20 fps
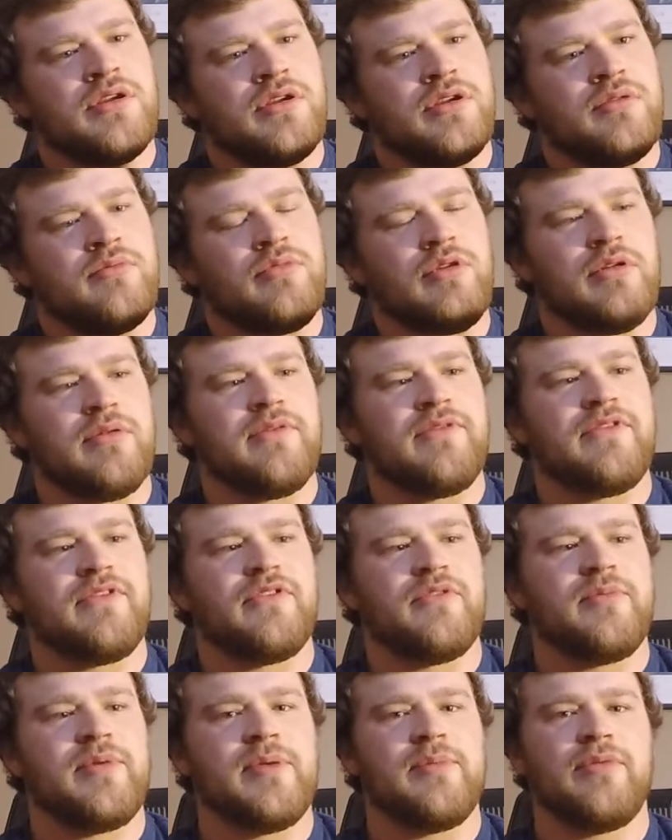Probably for other
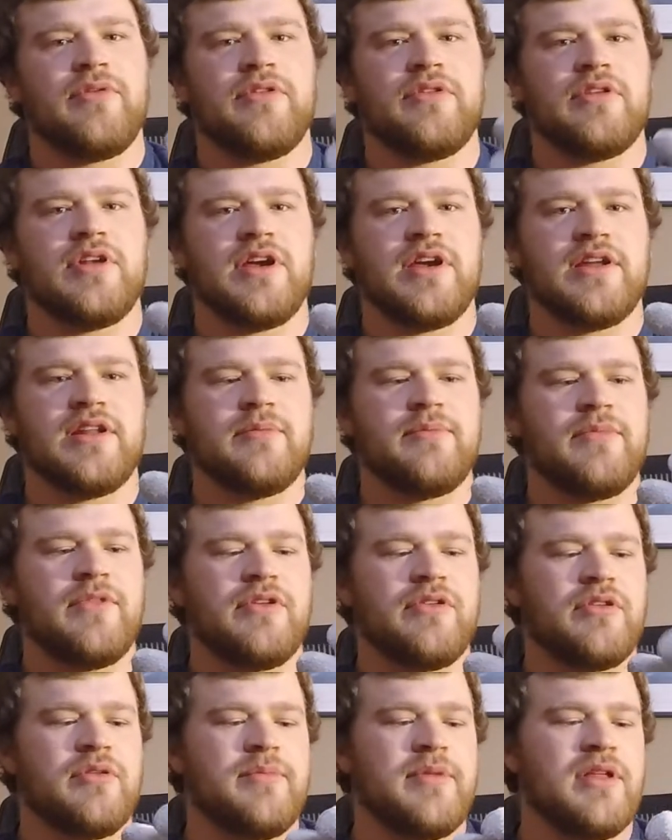people, they're gonna
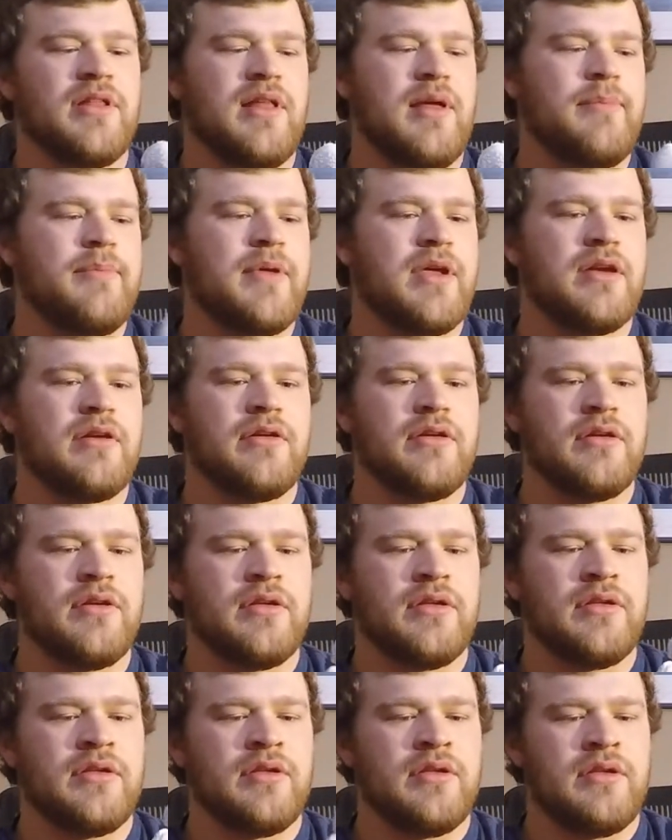be a lot bigger.
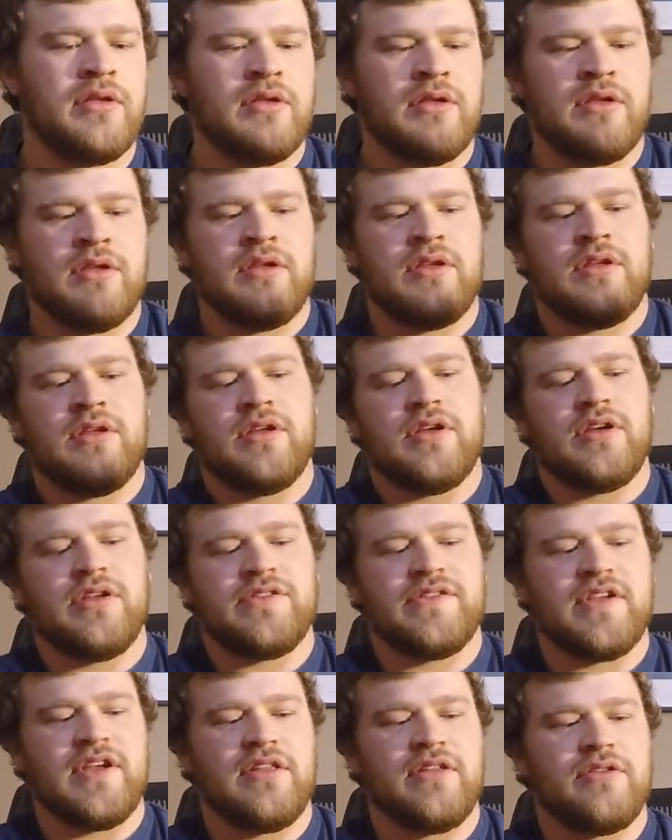It's
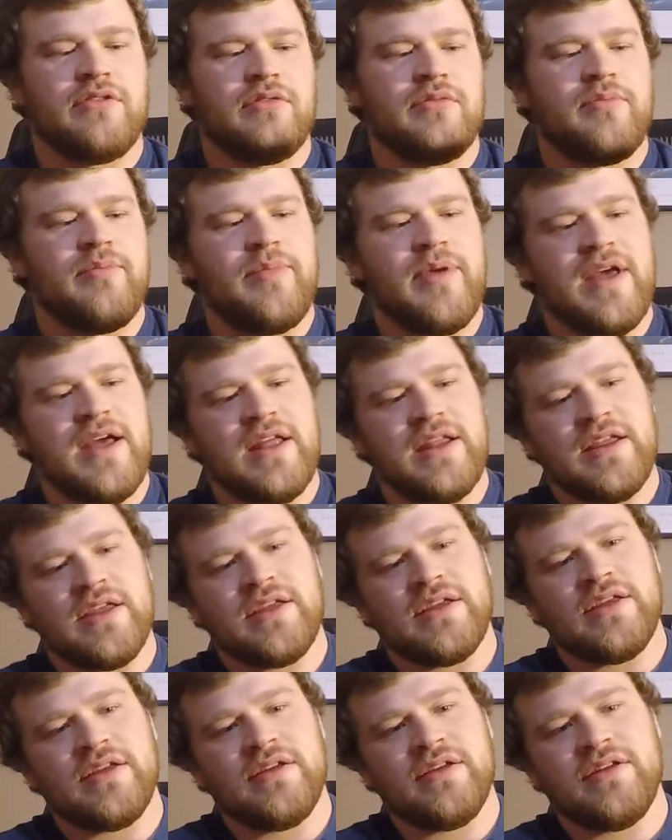got a little padding.
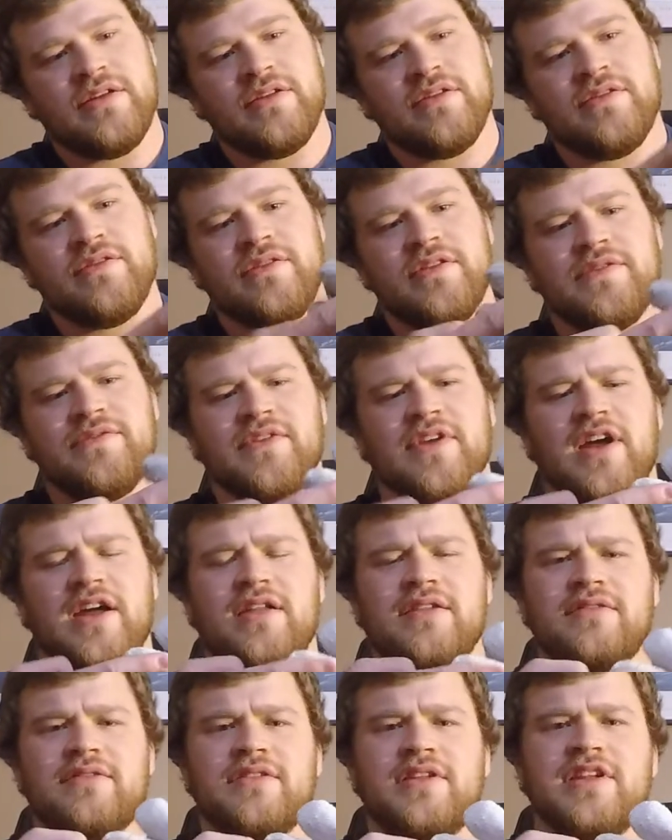You've got
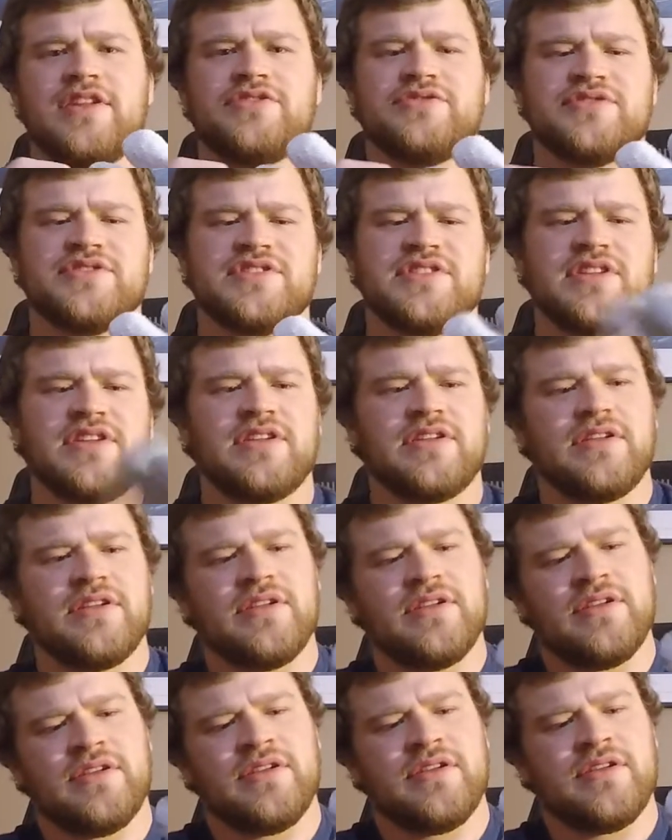interesting.
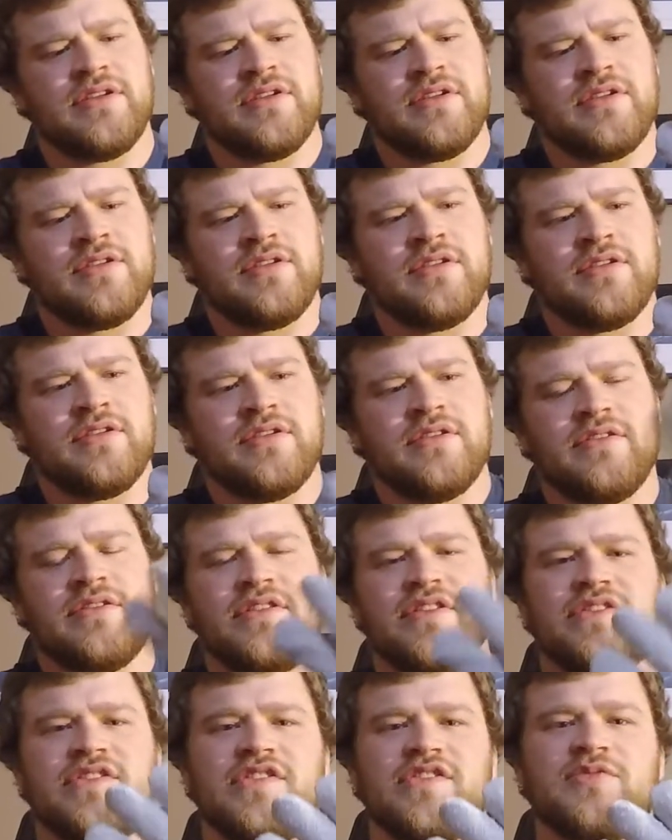
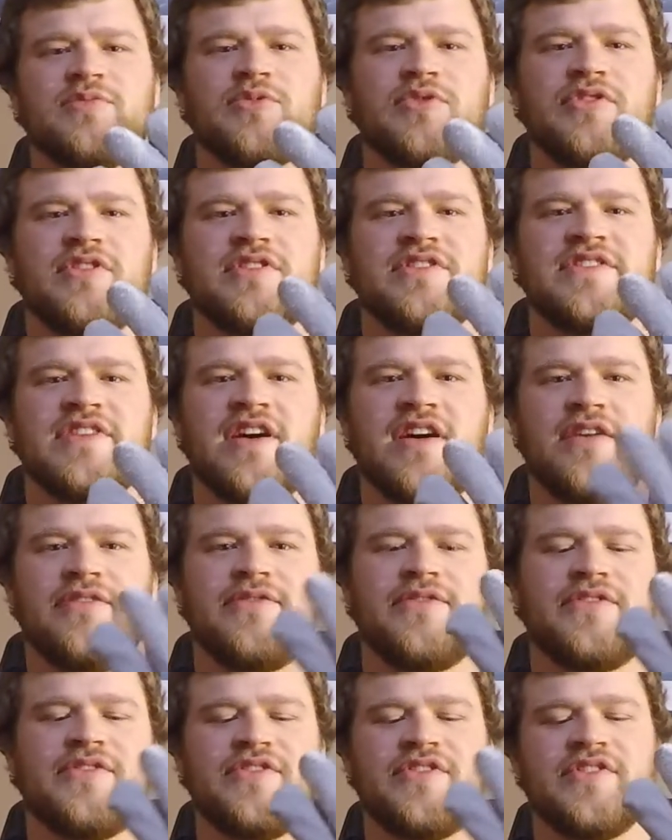This is more the tough
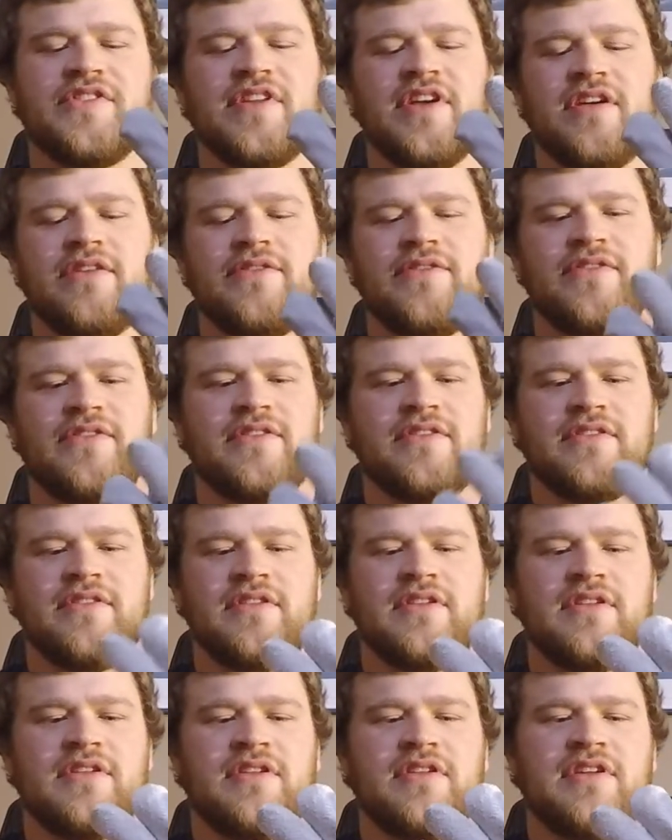stuff,
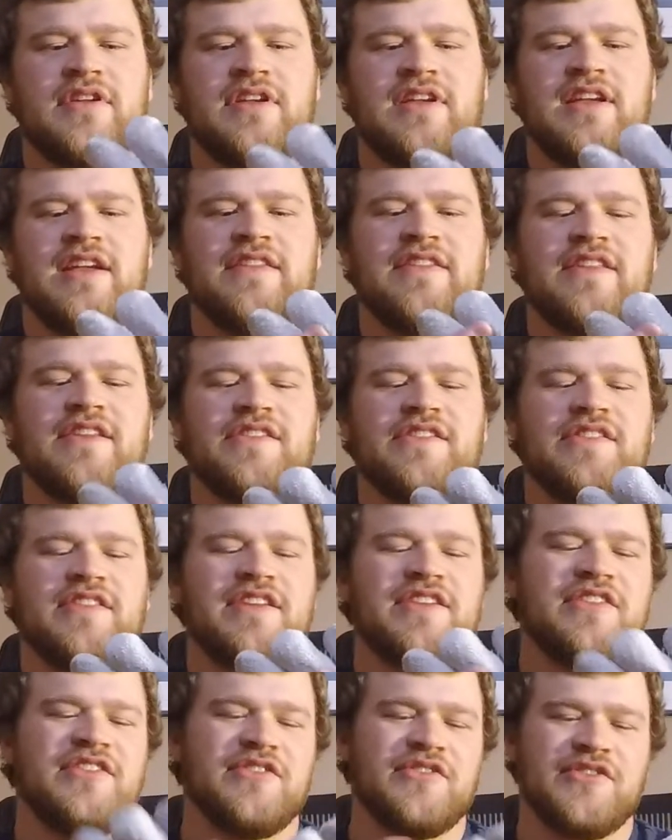and
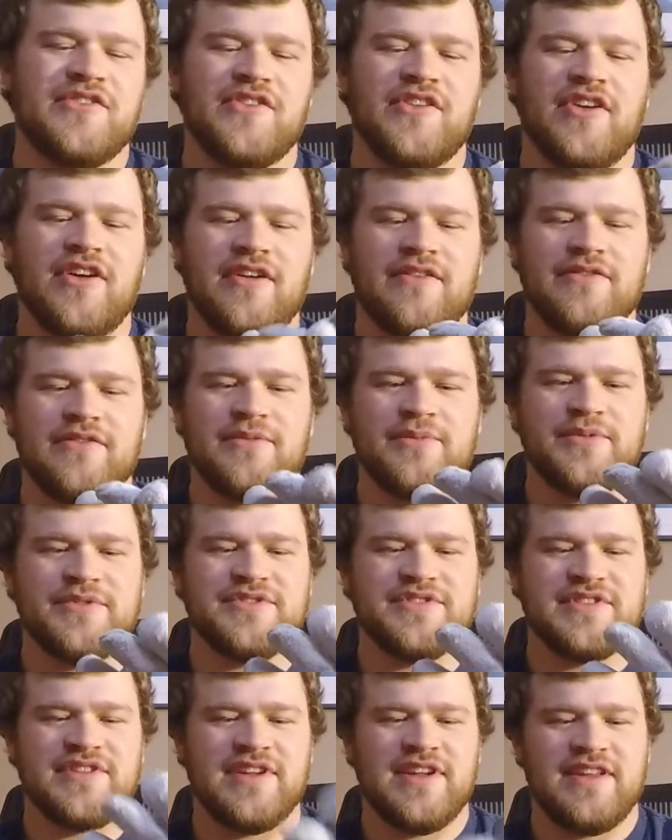these are soft.
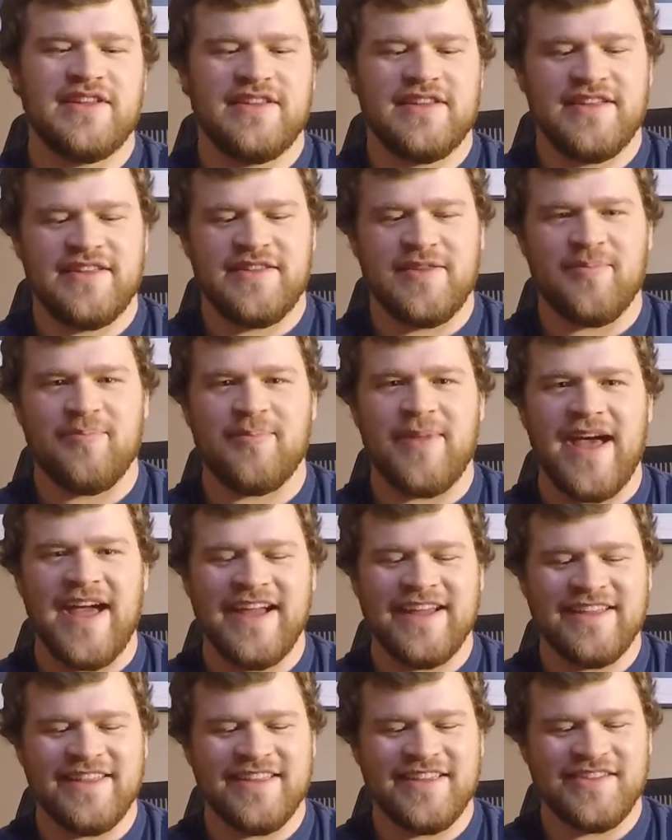And then the back
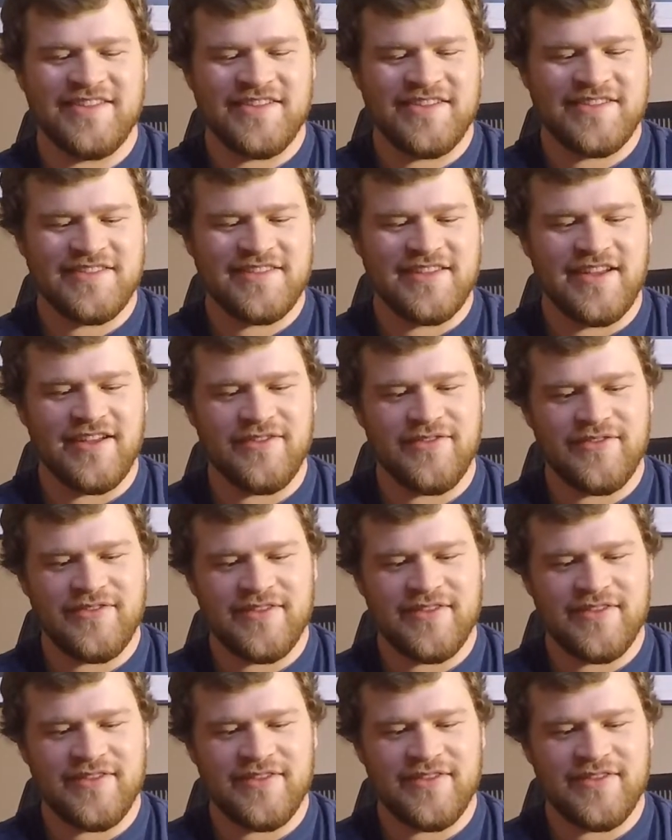of this is tough.